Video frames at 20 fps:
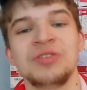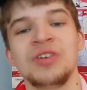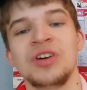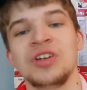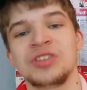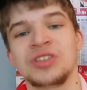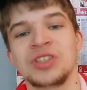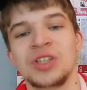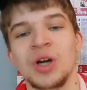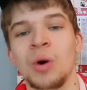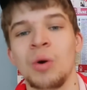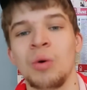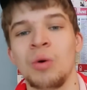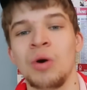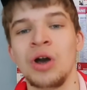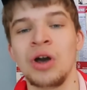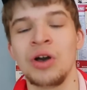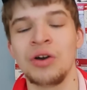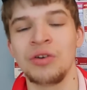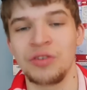first
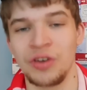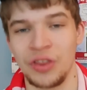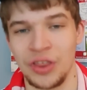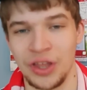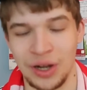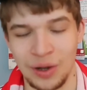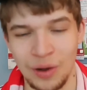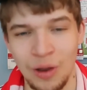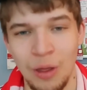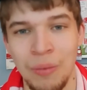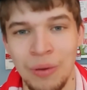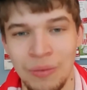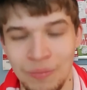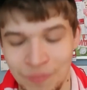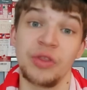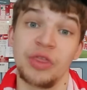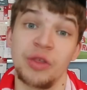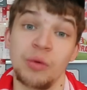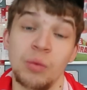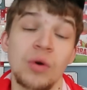goal for the club.
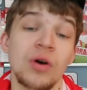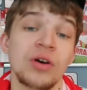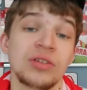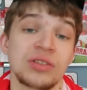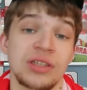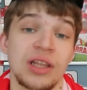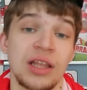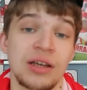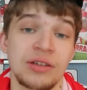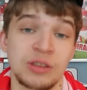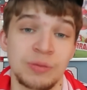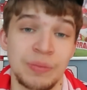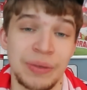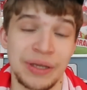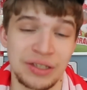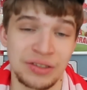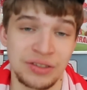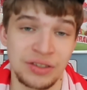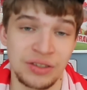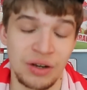With the worst lows
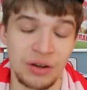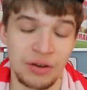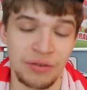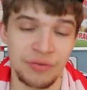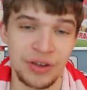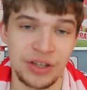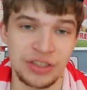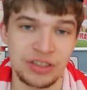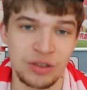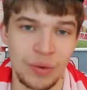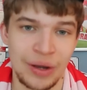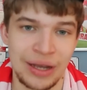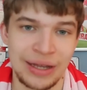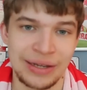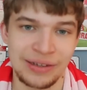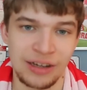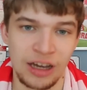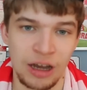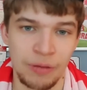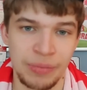being a 2-0 defeat away
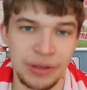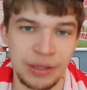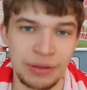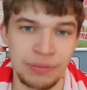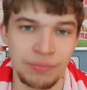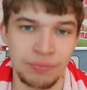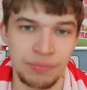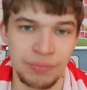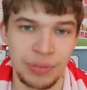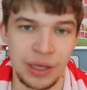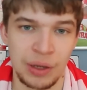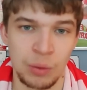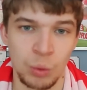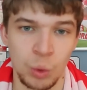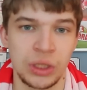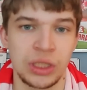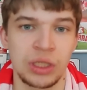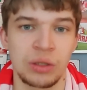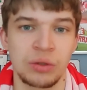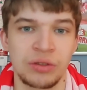at Derby, being
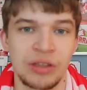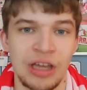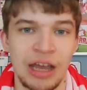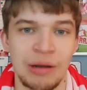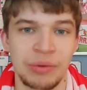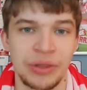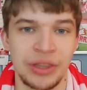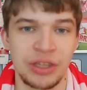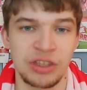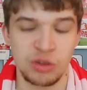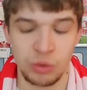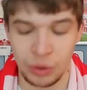1-0 down within